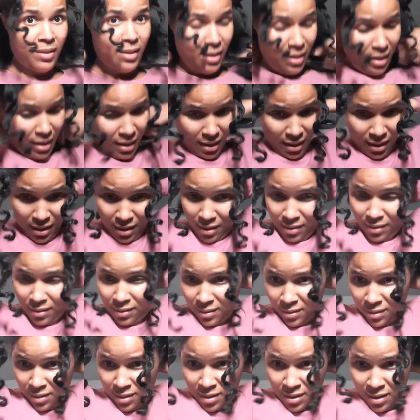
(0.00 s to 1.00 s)
And
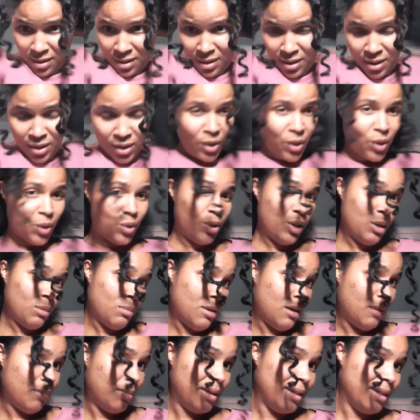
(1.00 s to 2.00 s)
going
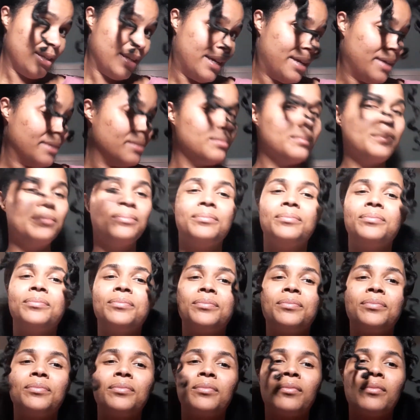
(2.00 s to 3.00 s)
about my day.
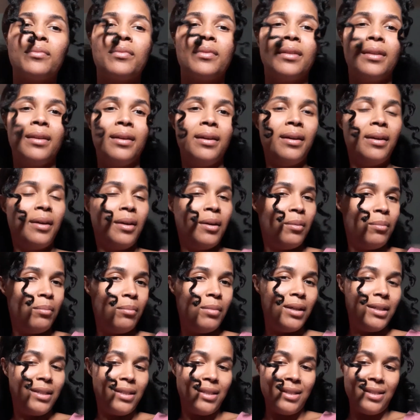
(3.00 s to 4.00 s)

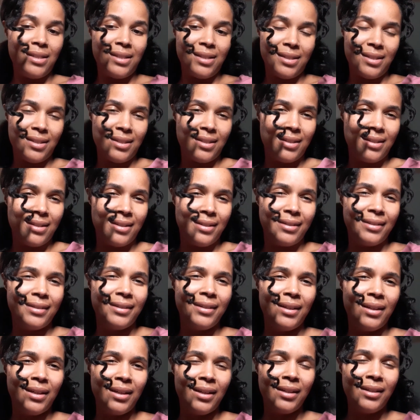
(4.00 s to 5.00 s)
But since
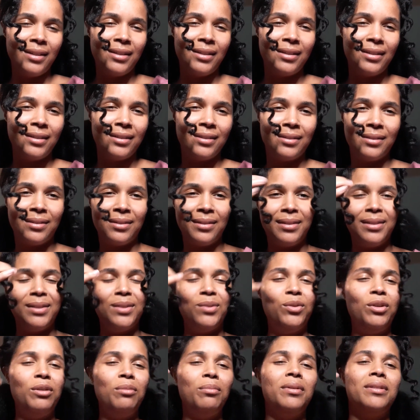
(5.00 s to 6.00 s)

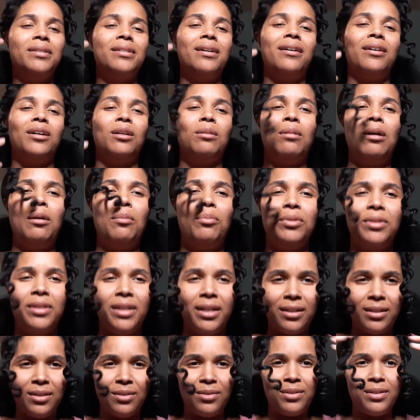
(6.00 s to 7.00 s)
we've been talking about
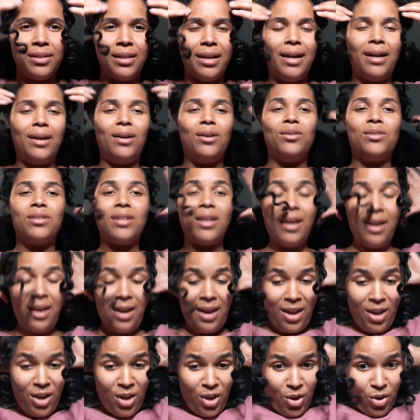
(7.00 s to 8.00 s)
protective styles,
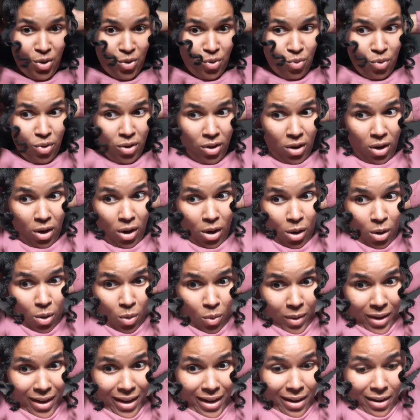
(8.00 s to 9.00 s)
you can
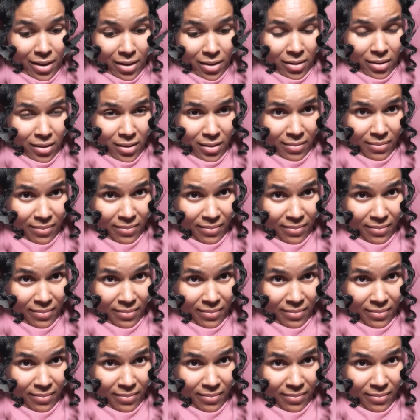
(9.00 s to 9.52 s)
always